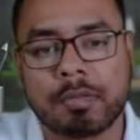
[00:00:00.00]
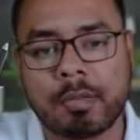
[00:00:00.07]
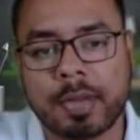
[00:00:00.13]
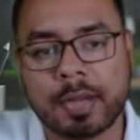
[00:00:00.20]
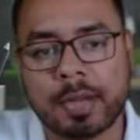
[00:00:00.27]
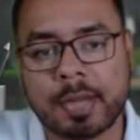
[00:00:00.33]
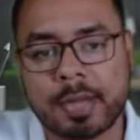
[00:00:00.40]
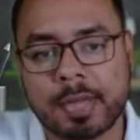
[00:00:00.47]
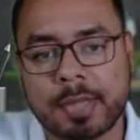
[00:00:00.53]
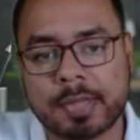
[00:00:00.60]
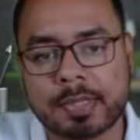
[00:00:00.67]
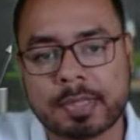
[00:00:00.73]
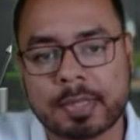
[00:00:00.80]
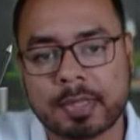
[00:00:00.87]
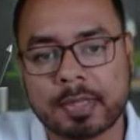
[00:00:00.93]
fair
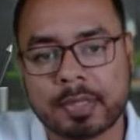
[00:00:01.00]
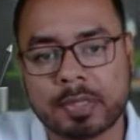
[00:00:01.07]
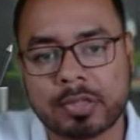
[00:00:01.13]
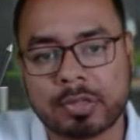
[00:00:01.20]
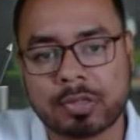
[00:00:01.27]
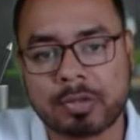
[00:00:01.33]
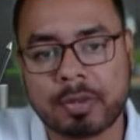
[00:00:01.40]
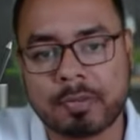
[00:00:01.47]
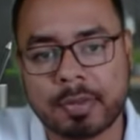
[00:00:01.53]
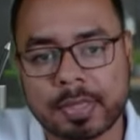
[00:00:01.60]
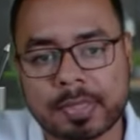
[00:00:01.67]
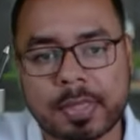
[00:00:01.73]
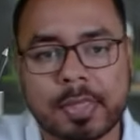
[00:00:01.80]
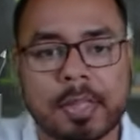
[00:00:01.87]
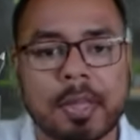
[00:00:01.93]
dice, so
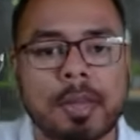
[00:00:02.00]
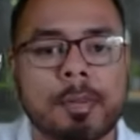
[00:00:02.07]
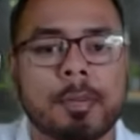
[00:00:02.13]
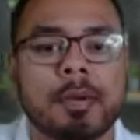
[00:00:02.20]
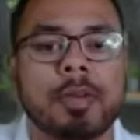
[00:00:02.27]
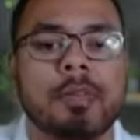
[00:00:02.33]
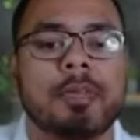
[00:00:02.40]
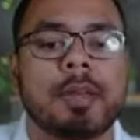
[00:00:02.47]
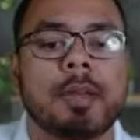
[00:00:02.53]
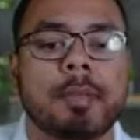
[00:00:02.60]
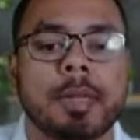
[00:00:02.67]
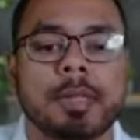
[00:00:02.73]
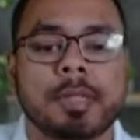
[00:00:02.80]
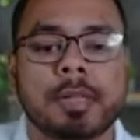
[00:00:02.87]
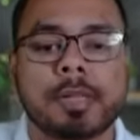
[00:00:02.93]
obviously the number of
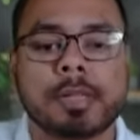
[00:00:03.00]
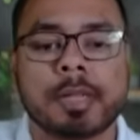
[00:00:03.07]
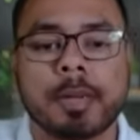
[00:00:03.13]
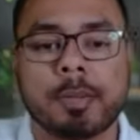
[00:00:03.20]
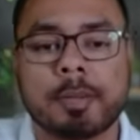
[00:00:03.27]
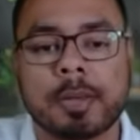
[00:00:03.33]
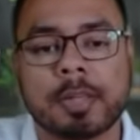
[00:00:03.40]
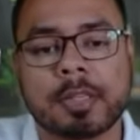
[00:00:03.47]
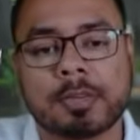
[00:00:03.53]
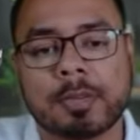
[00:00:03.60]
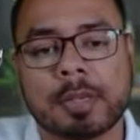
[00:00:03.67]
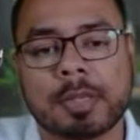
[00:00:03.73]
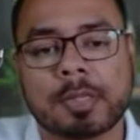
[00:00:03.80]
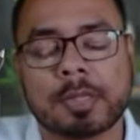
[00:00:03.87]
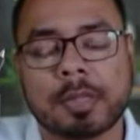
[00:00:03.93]
elements in sample
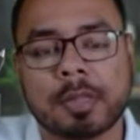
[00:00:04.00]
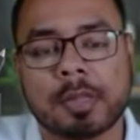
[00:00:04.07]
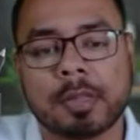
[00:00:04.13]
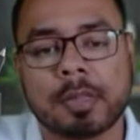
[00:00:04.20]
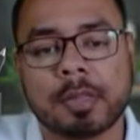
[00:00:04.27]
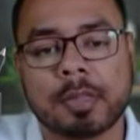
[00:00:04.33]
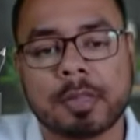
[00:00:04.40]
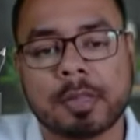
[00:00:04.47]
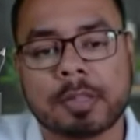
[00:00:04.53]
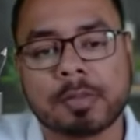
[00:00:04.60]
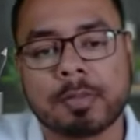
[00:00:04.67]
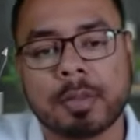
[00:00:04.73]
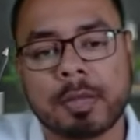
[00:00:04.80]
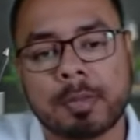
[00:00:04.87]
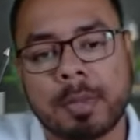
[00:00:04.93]
space,
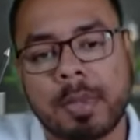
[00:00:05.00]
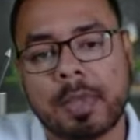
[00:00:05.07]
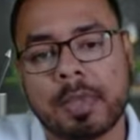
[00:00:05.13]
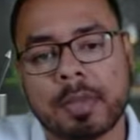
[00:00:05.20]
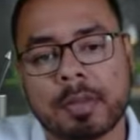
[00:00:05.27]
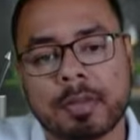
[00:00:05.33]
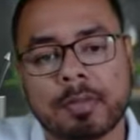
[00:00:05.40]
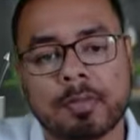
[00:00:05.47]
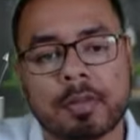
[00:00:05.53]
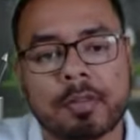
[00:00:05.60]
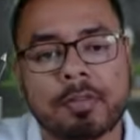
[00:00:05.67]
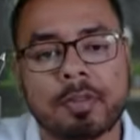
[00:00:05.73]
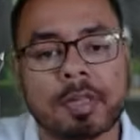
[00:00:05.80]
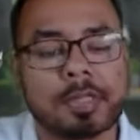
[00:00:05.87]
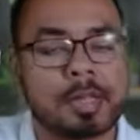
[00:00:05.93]
this will be,
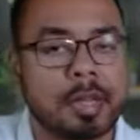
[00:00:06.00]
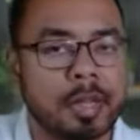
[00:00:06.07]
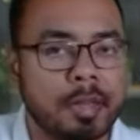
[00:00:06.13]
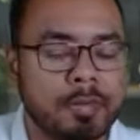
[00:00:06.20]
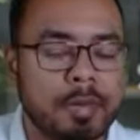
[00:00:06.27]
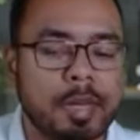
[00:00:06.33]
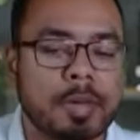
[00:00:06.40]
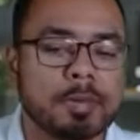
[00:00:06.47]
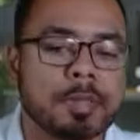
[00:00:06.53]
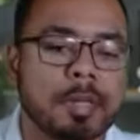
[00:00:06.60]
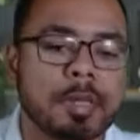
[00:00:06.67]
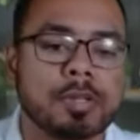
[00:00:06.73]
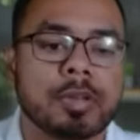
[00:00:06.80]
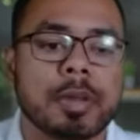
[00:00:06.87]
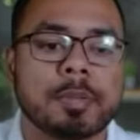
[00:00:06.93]
for first die we have
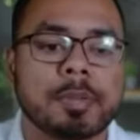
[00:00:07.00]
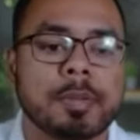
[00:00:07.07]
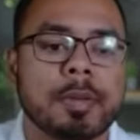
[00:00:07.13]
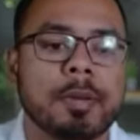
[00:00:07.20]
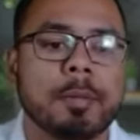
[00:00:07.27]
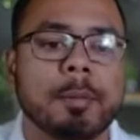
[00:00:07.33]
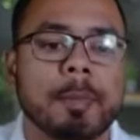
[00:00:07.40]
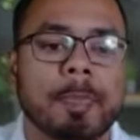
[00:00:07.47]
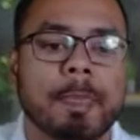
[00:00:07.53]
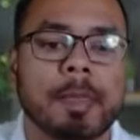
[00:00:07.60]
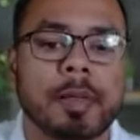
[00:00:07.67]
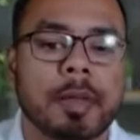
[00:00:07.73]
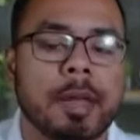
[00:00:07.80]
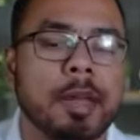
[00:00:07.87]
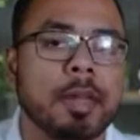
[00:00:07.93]
6 options,
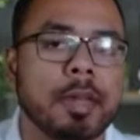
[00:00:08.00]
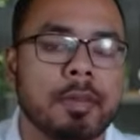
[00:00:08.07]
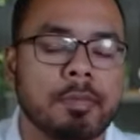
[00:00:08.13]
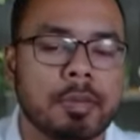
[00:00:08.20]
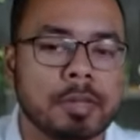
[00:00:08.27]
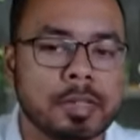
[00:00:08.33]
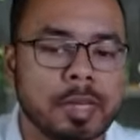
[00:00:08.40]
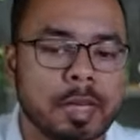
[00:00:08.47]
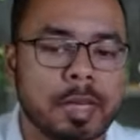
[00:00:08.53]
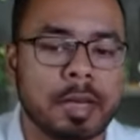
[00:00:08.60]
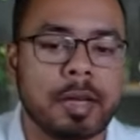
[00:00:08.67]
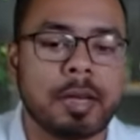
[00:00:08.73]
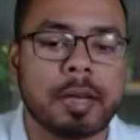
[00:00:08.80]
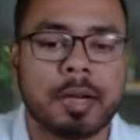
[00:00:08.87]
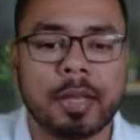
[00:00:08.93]
right? And for
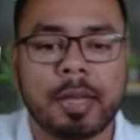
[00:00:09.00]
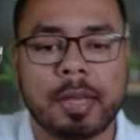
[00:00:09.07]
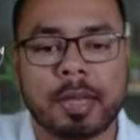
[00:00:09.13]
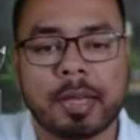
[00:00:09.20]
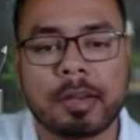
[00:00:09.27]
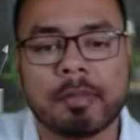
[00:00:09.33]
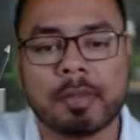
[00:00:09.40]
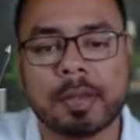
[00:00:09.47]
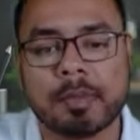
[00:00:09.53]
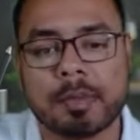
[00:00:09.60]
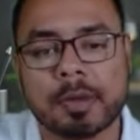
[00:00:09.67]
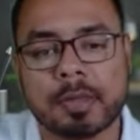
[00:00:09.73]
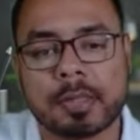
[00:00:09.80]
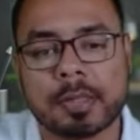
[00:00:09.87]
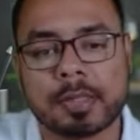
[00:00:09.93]
second die again we have
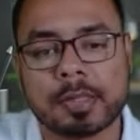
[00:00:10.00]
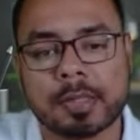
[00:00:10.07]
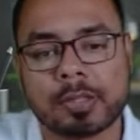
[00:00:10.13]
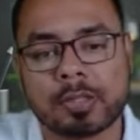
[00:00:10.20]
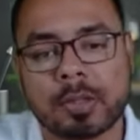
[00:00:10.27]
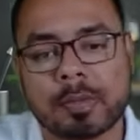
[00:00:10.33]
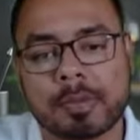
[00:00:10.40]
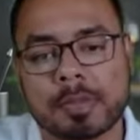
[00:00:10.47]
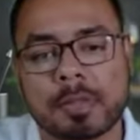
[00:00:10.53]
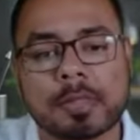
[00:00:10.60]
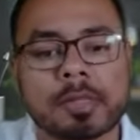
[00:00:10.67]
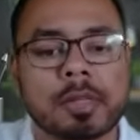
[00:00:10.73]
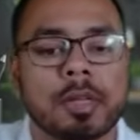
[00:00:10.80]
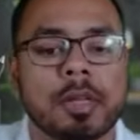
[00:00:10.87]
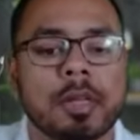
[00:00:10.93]
another 6
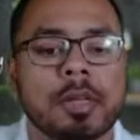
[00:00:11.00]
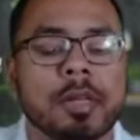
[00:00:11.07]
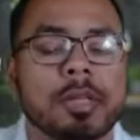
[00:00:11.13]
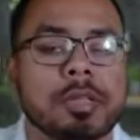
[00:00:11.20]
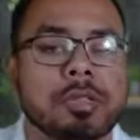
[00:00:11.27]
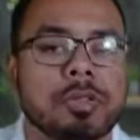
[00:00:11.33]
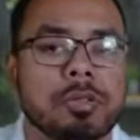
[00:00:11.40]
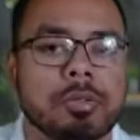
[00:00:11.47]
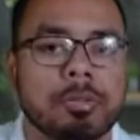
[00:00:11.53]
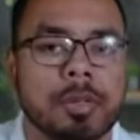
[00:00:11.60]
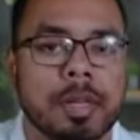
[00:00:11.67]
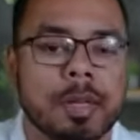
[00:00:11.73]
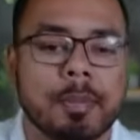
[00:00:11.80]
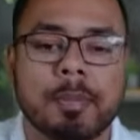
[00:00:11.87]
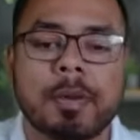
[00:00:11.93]
options. So
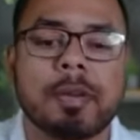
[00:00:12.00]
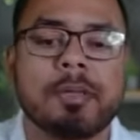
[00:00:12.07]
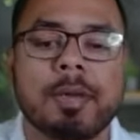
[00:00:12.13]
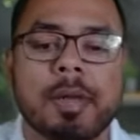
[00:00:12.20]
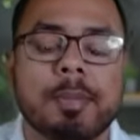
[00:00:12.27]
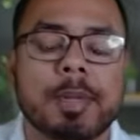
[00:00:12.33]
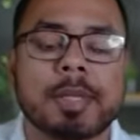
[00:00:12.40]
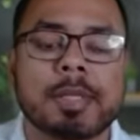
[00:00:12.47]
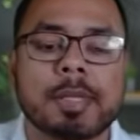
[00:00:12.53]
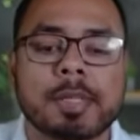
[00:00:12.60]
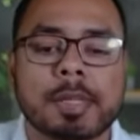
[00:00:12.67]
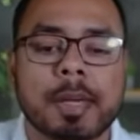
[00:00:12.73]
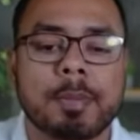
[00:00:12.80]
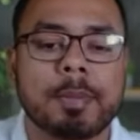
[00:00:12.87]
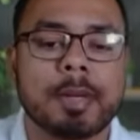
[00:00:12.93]
the number of elements
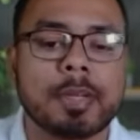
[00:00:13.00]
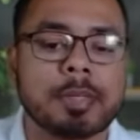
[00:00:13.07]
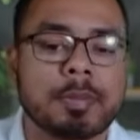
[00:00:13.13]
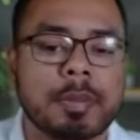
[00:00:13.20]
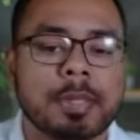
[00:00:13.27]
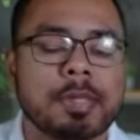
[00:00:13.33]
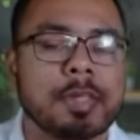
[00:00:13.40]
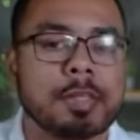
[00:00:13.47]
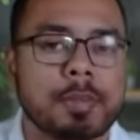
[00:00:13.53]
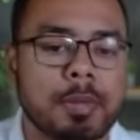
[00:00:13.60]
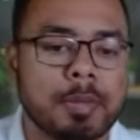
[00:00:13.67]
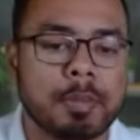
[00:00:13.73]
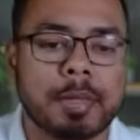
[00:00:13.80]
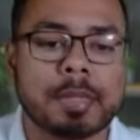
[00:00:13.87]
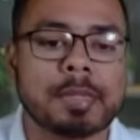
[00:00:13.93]
in sample space, this
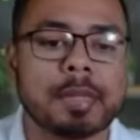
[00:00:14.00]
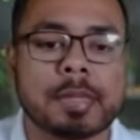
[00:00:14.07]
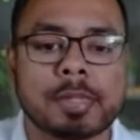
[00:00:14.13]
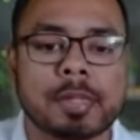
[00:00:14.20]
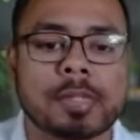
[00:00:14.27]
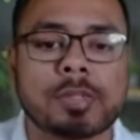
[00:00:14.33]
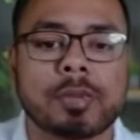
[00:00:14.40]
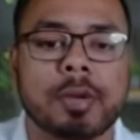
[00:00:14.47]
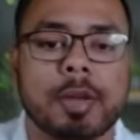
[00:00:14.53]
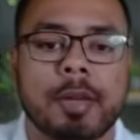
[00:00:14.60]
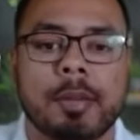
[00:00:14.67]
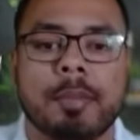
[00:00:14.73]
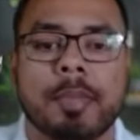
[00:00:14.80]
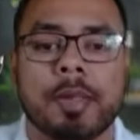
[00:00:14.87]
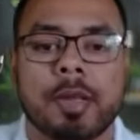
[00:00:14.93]
will be 6 square,